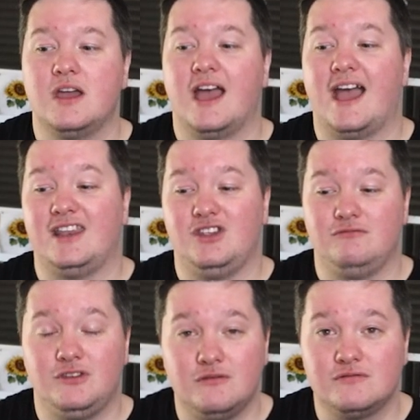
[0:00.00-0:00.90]
and you
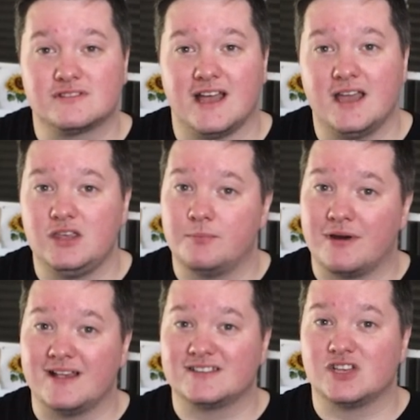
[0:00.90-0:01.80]
use that, you
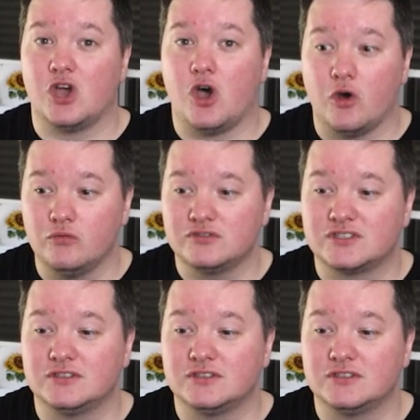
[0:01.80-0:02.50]
press alt,